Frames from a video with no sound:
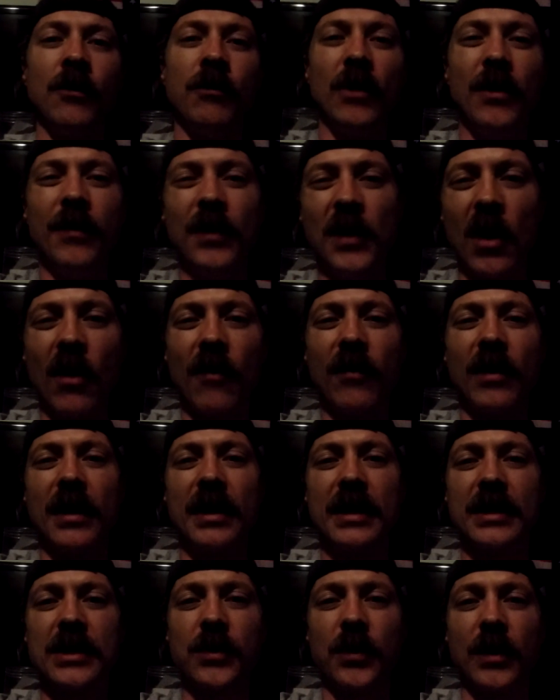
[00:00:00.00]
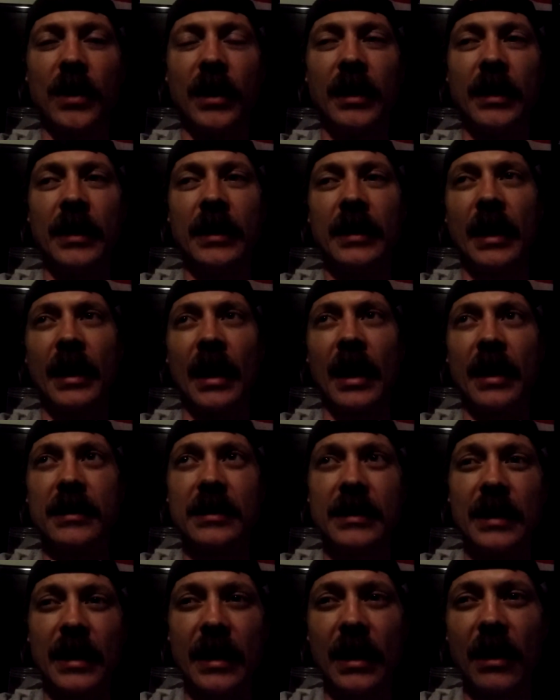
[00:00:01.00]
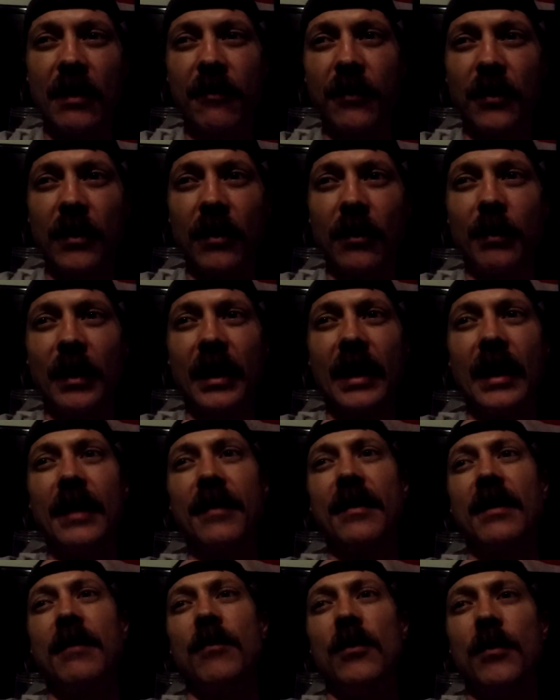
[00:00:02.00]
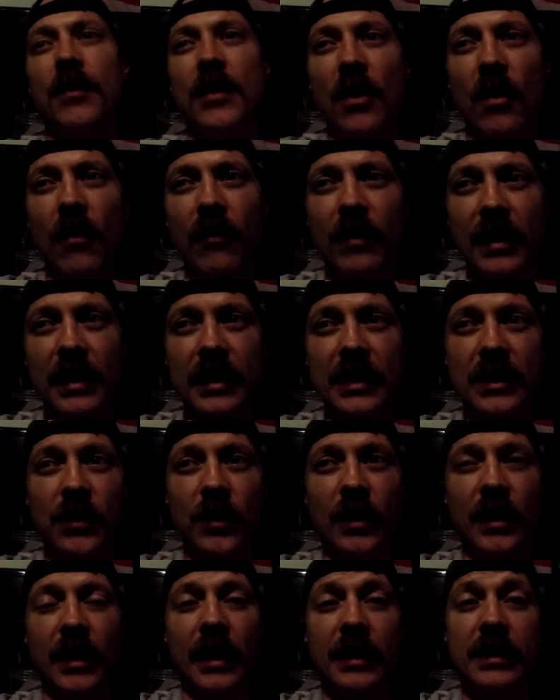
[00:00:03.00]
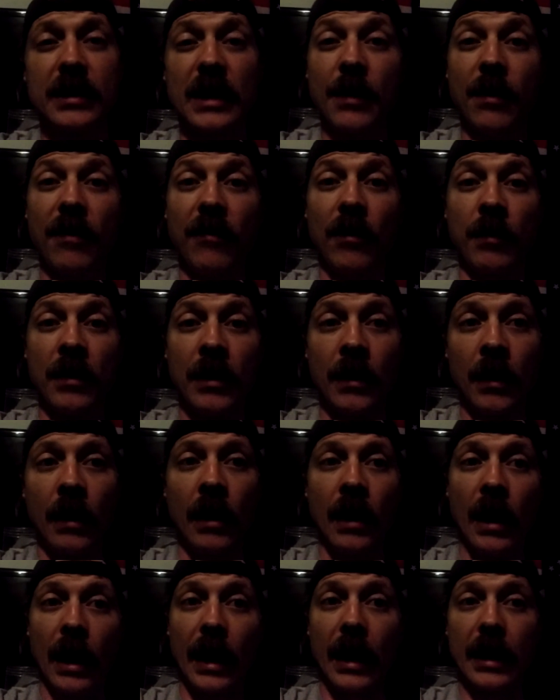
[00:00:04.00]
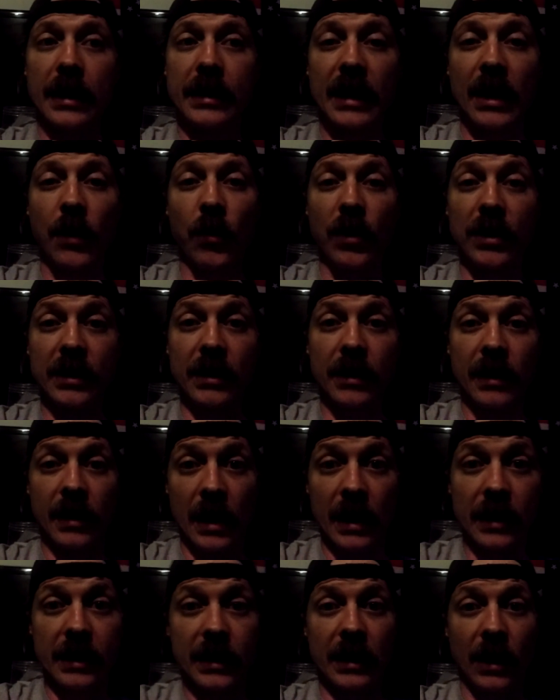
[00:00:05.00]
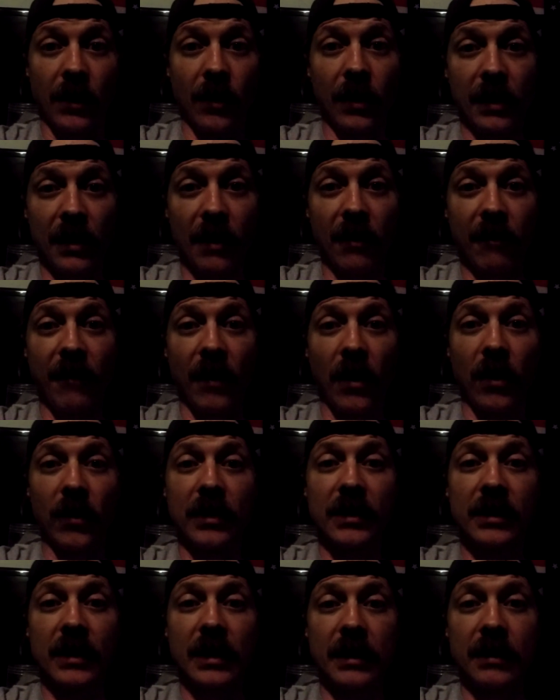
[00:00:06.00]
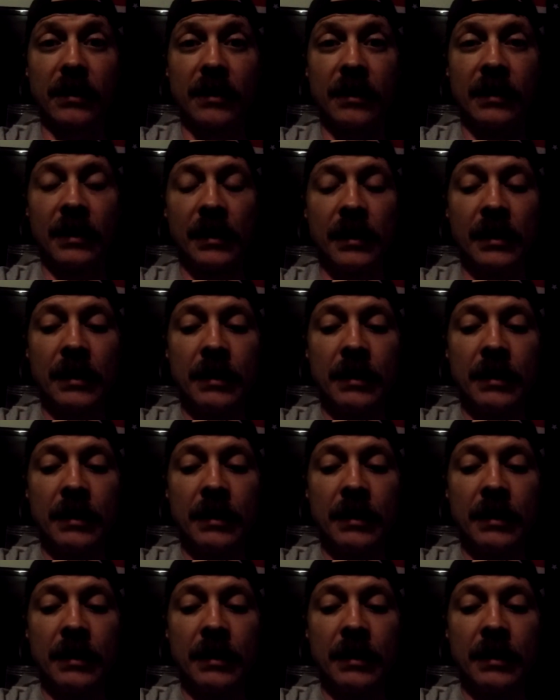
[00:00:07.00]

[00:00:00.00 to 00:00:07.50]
move me over to this one, and I'd stay there for a little bit and move me over to this one. And some of them, I gotta say, wasn't necessarily their fault. It's because